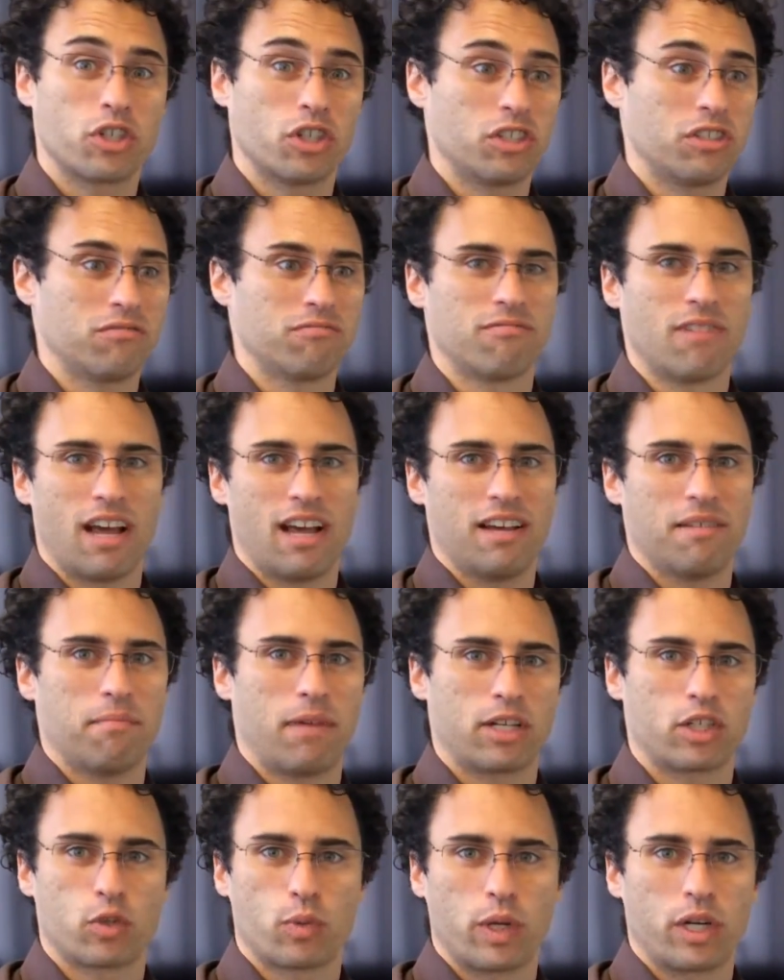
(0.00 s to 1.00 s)
good,
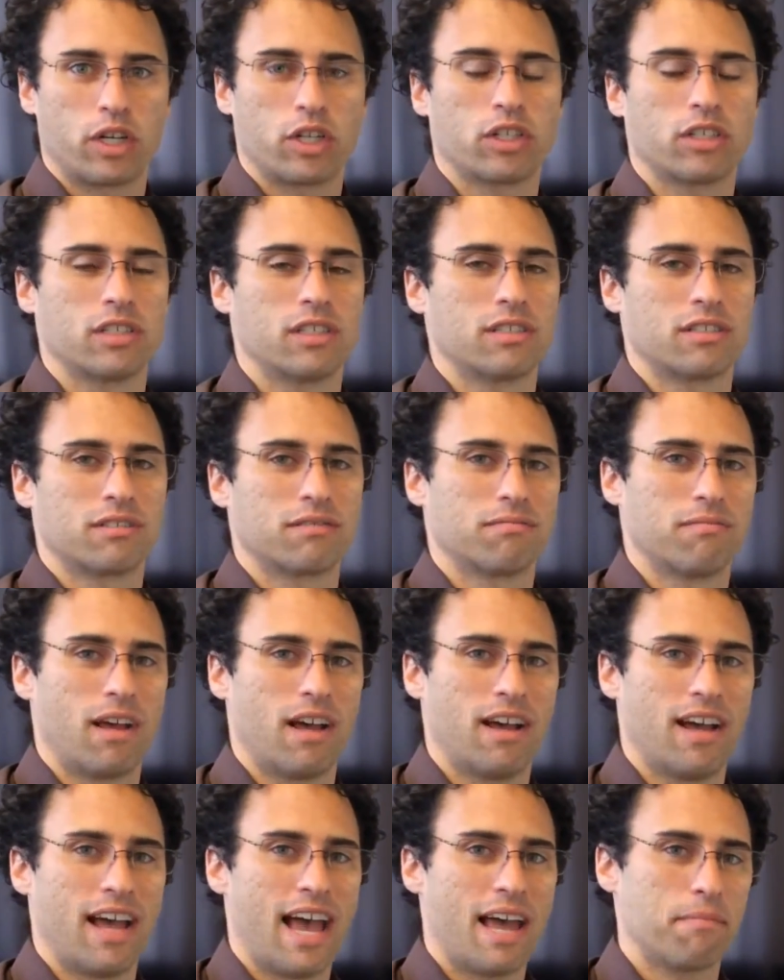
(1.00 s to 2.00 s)
my Twitter is
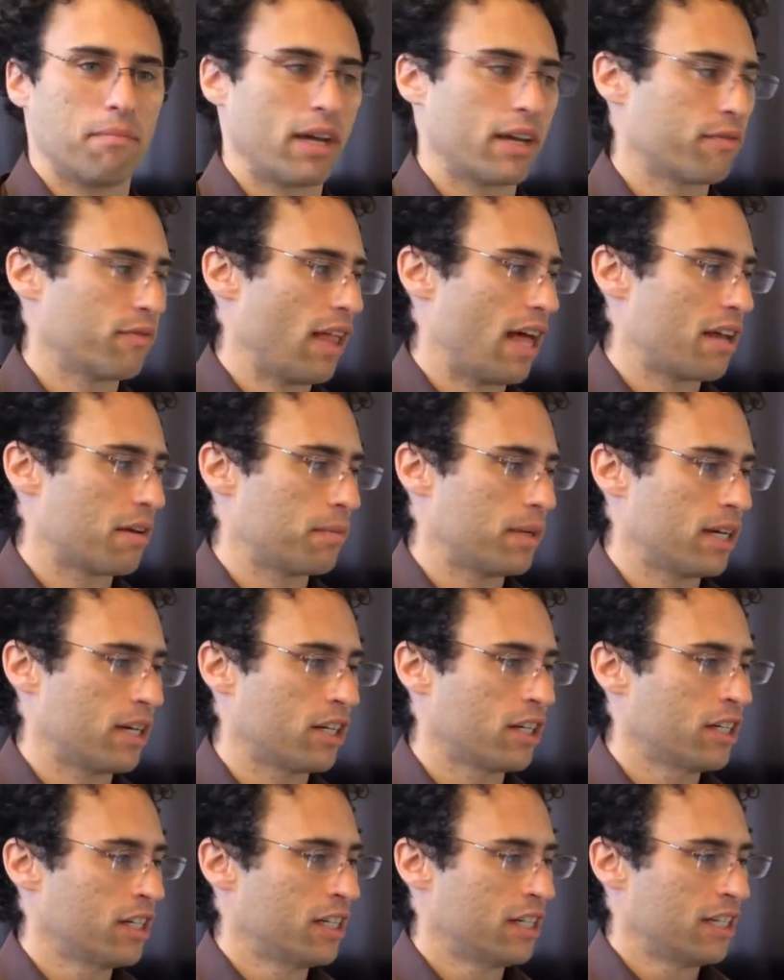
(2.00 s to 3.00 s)
@MikeVladimir.
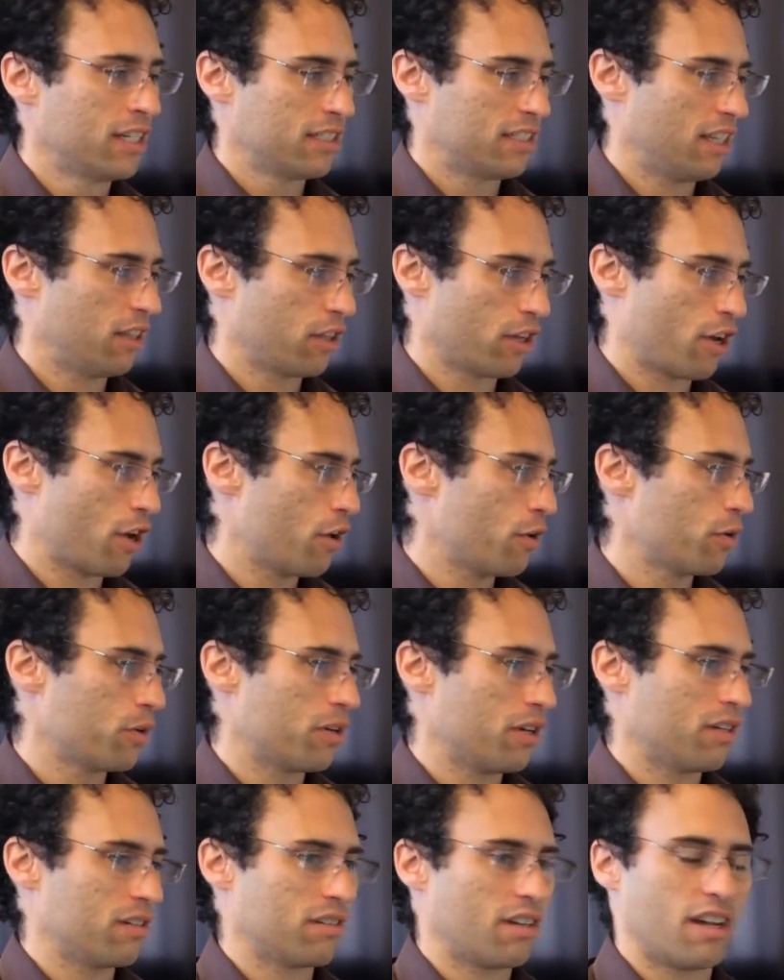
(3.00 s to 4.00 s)
It's in the
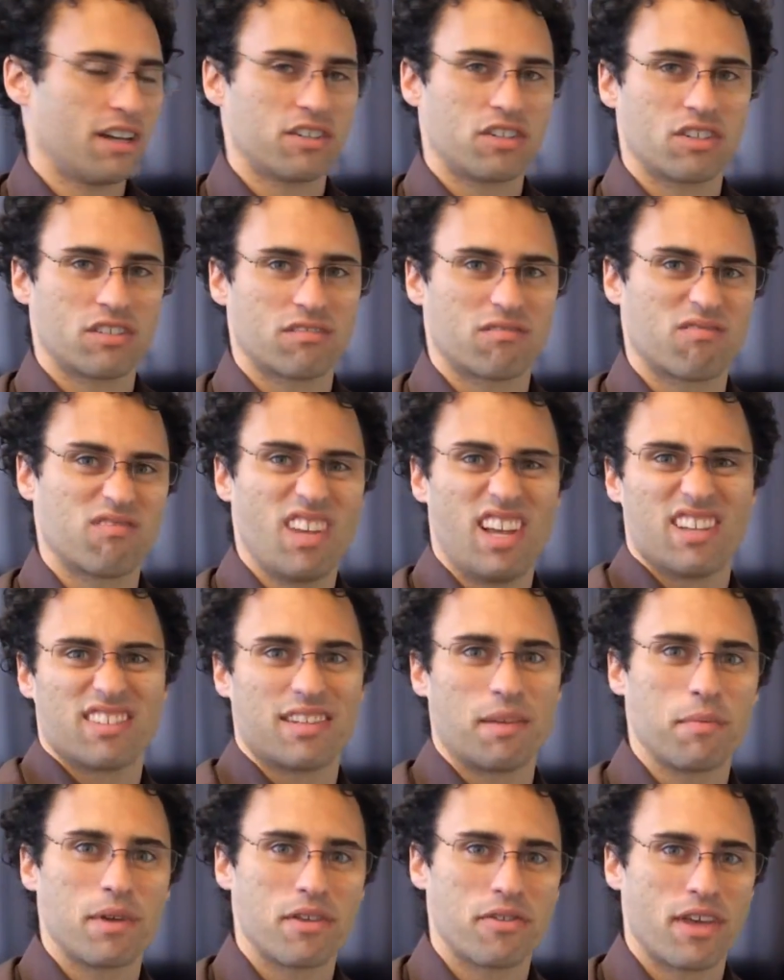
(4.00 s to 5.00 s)
code, and just
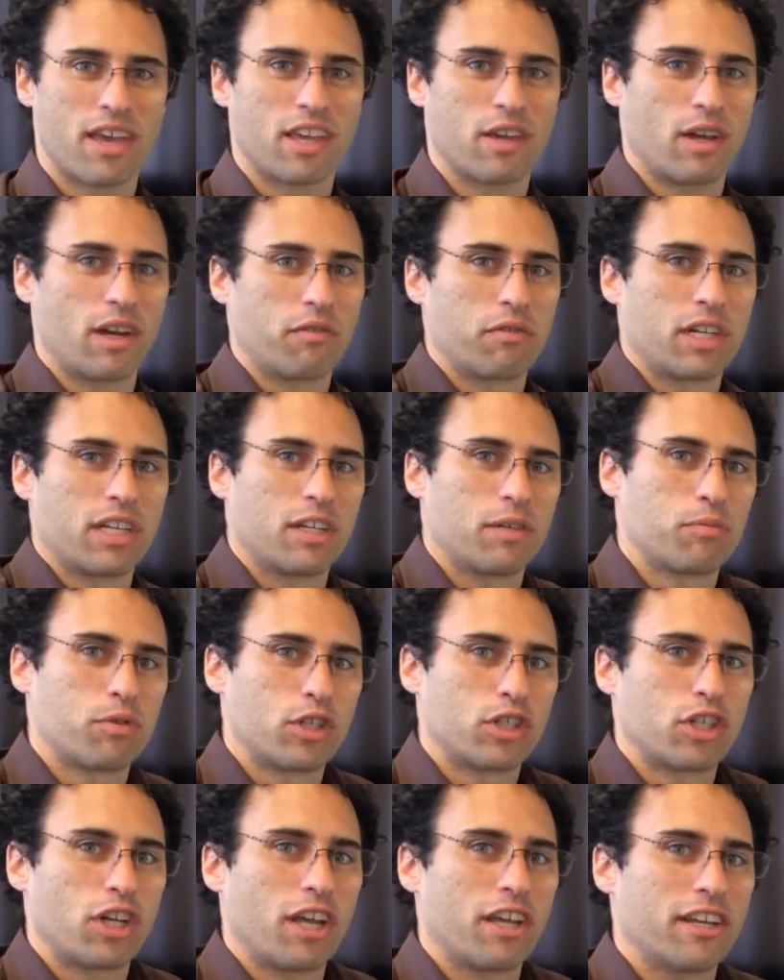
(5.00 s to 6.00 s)
send me a thank you. I'd really
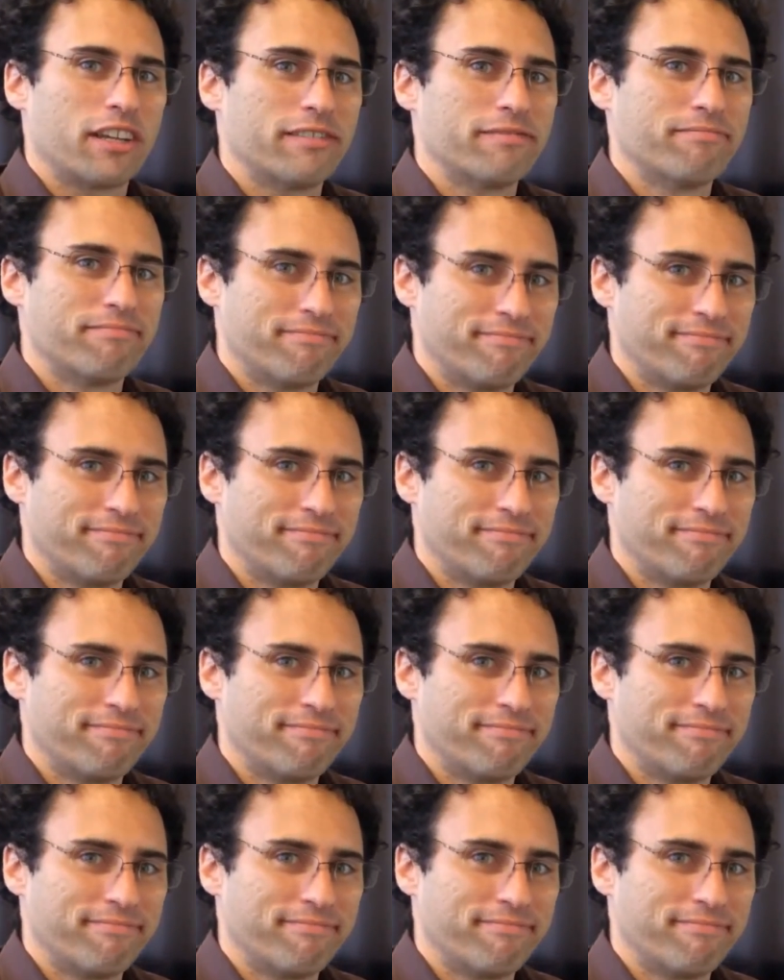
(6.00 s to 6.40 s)
appreciate it.